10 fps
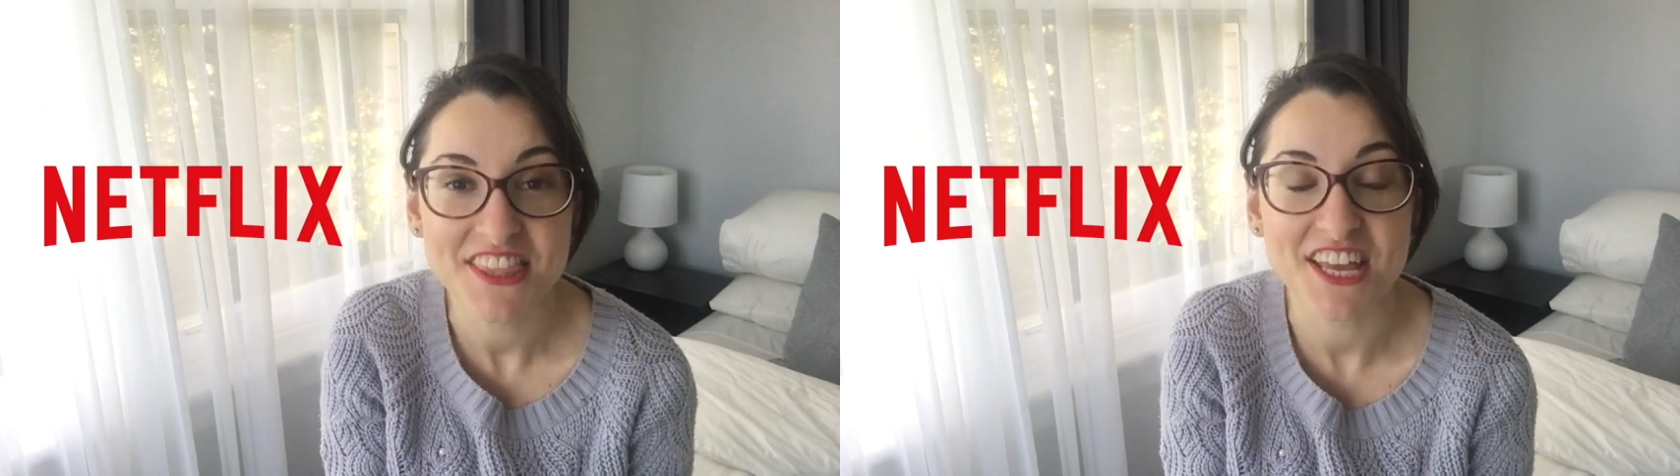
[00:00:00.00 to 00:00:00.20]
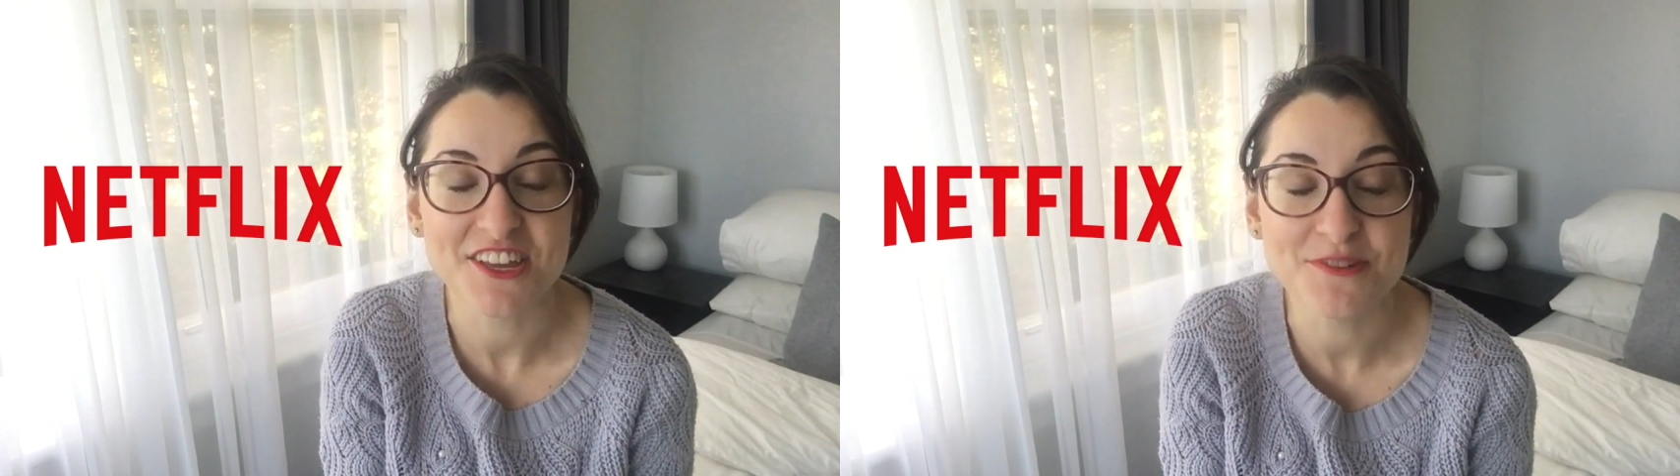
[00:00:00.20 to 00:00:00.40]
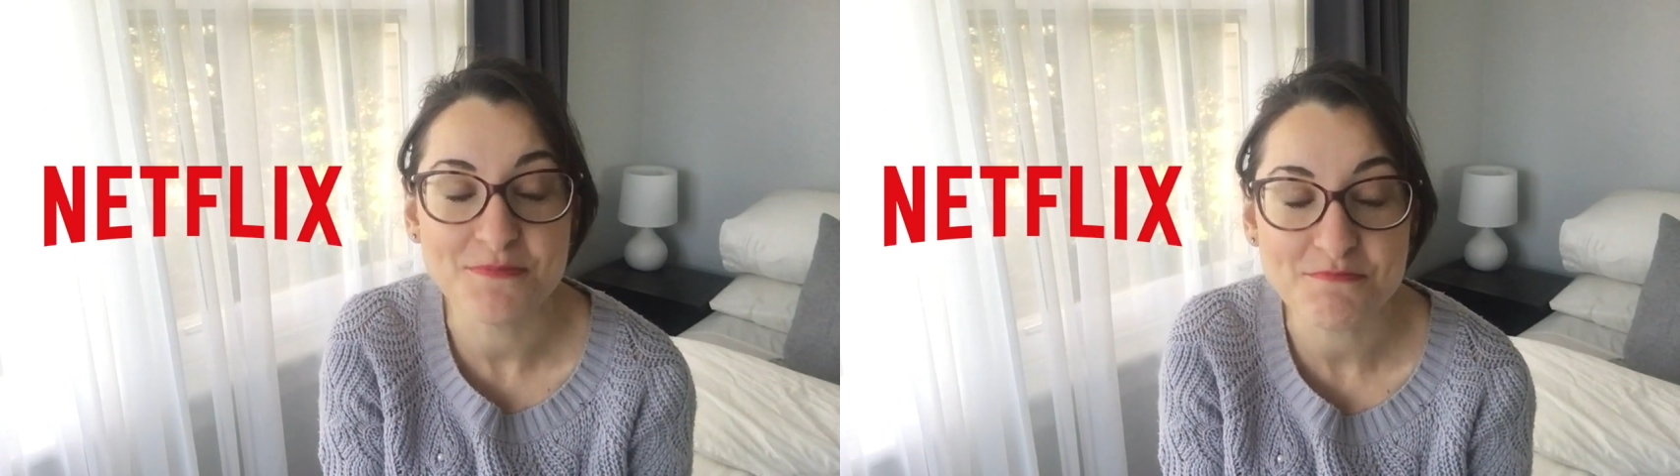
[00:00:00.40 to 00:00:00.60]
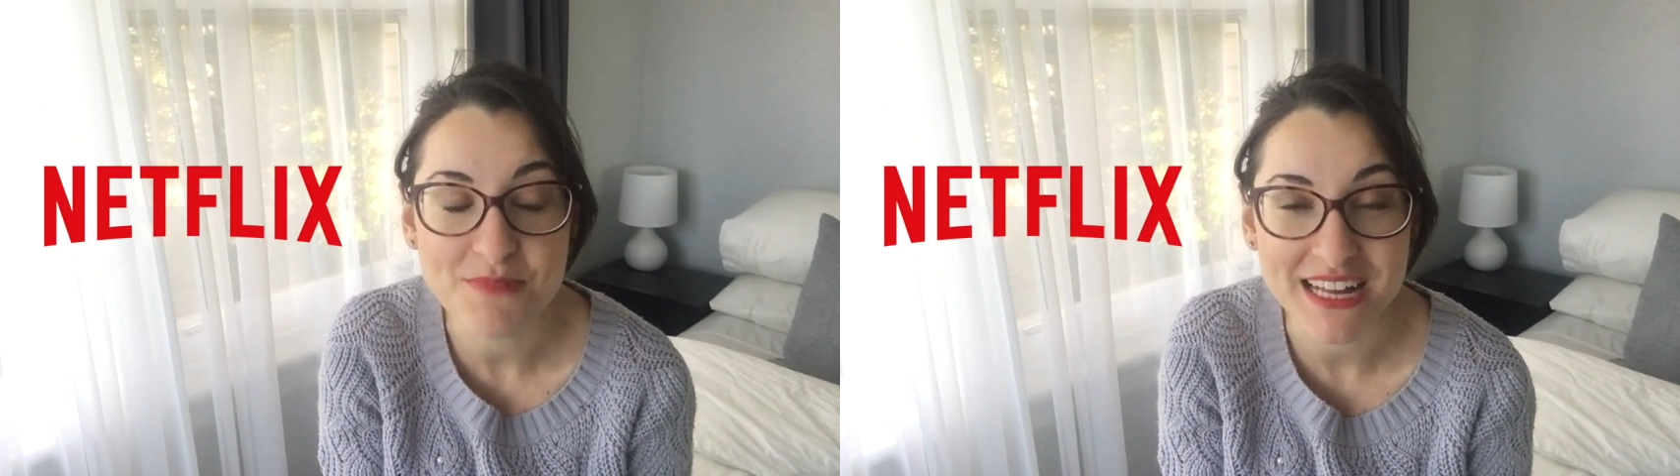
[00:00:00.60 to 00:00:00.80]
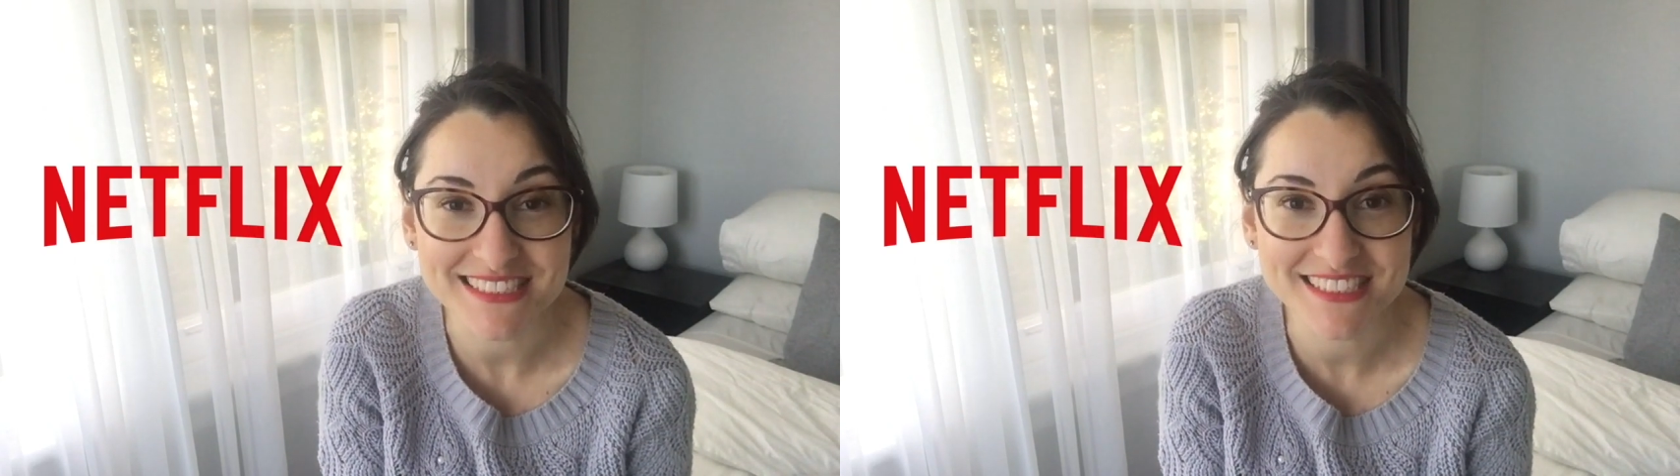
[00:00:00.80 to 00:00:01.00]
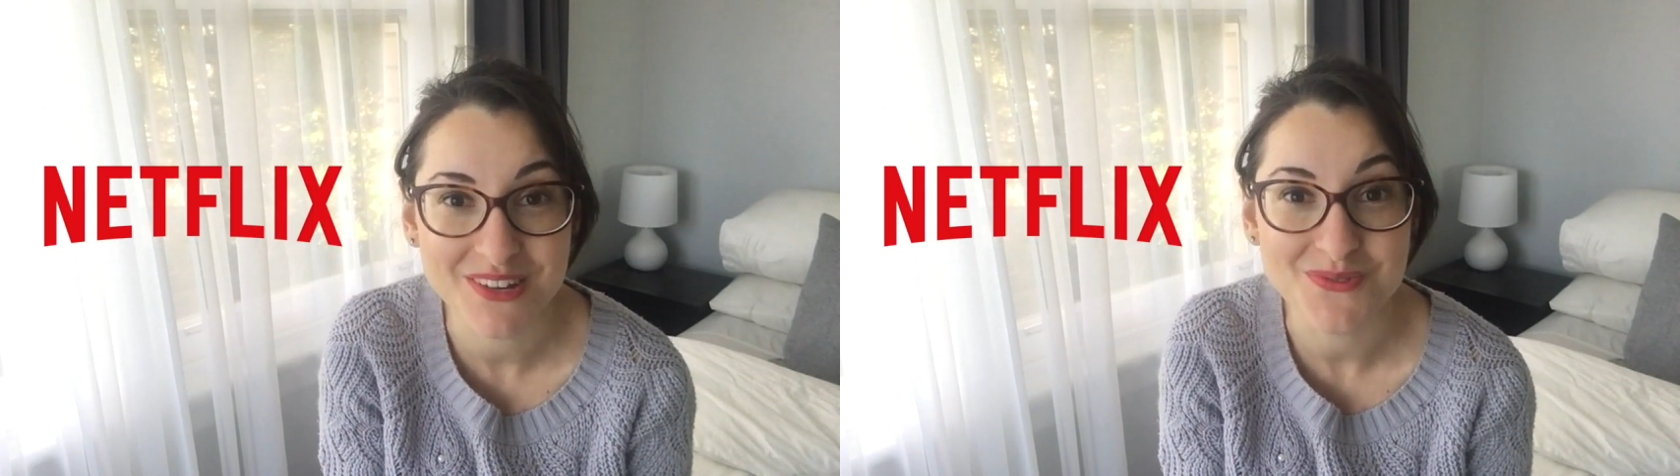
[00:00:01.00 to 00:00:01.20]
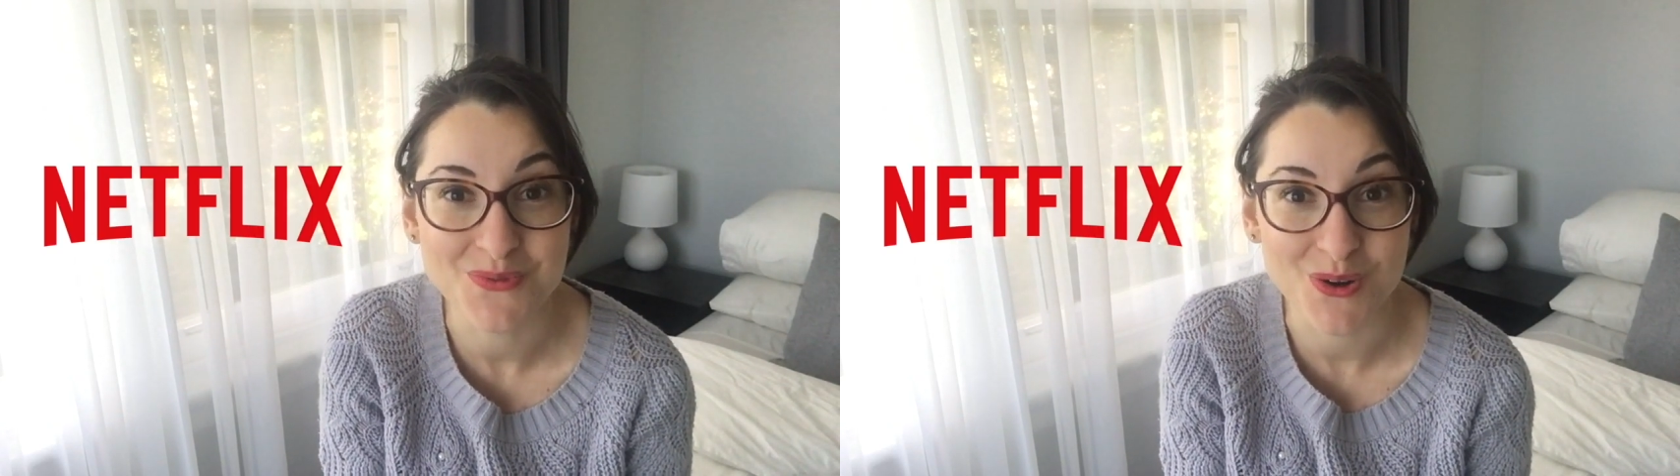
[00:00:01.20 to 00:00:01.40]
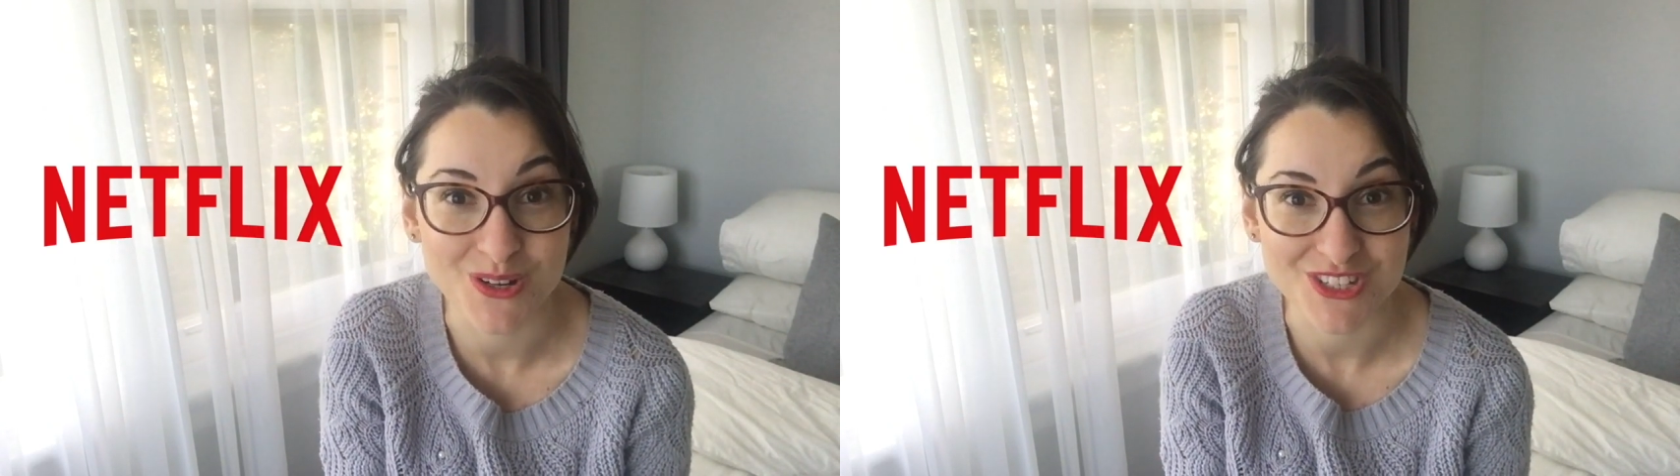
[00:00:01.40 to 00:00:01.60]
that you must
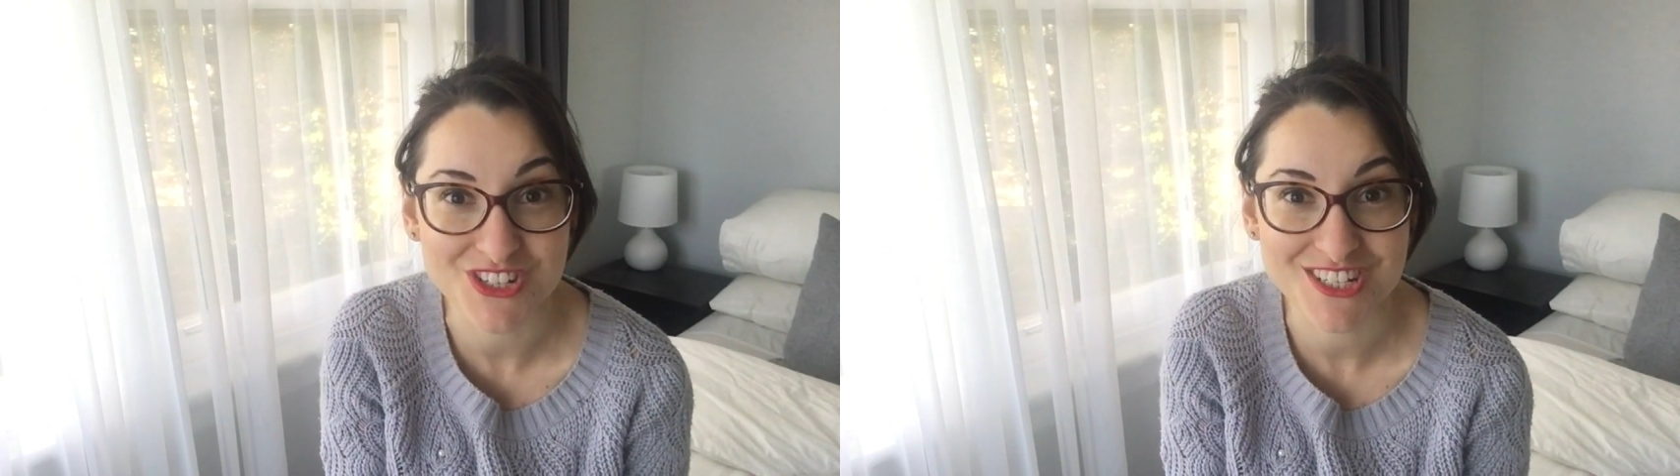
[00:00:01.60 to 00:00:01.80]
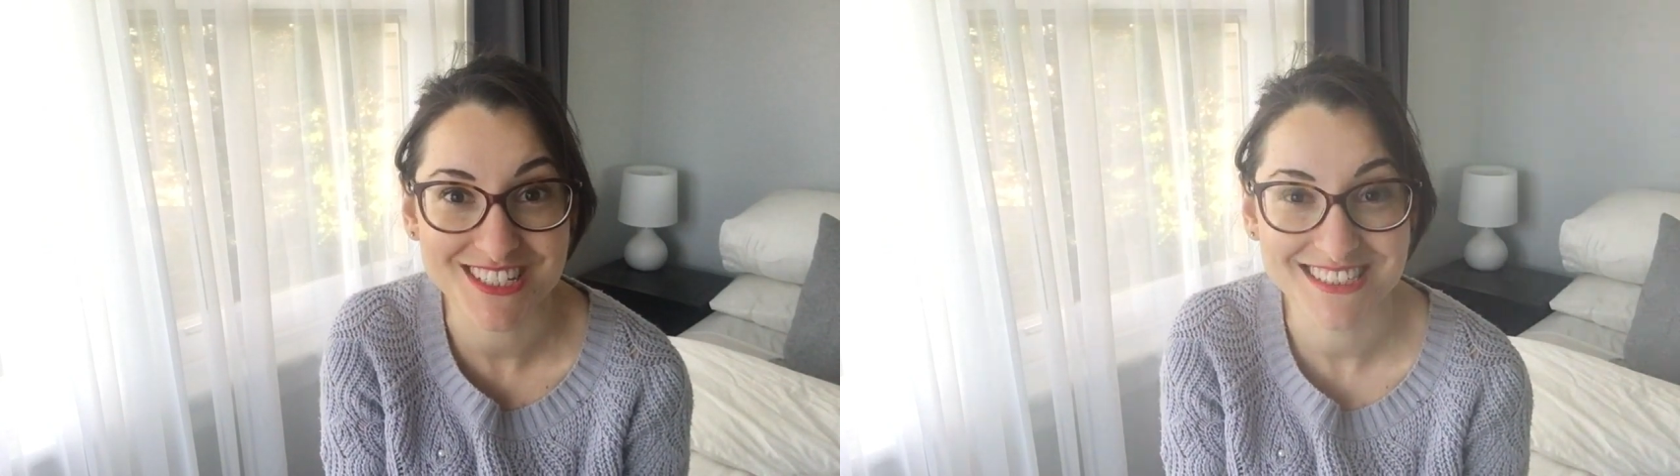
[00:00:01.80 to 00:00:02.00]
watch.